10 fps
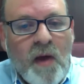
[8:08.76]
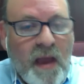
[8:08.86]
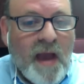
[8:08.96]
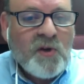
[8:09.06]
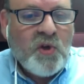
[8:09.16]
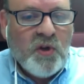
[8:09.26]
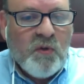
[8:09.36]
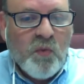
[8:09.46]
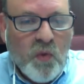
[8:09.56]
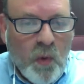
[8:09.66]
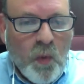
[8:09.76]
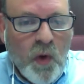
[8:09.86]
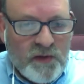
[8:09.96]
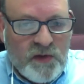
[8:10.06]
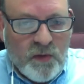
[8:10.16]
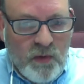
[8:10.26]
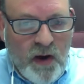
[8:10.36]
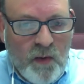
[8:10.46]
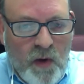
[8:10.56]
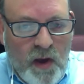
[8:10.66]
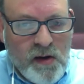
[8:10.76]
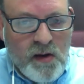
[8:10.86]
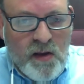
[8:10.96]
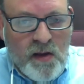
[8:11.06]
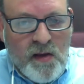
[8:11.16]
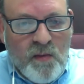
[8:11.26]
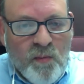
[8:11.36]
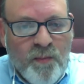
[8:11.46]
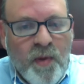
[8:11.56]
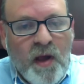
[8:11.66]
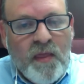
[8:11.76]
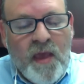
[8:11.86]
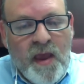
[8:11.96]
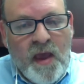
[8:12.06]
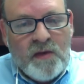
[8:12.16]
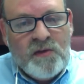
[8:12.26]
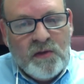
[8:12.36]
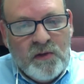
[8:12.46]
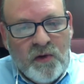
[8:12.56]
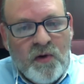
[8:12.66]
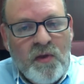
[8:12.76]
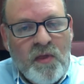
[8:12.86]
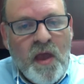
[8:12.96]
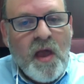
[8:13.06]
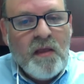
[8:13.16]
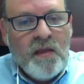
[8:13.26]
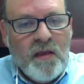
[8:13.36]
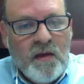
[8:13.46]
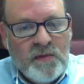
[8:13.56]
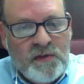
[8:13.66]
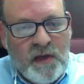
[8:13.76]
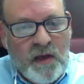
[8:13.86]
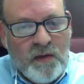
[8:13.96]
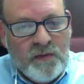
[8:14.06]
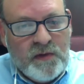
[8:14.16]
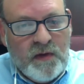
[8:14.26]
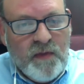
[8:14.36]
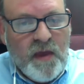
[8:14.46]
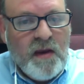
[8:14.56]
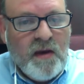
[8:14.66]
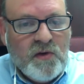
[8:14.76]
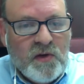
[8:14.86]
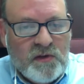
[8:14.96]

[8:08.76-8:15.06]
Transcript: actually was the right way, but they had to learn that themselves. If they didn't just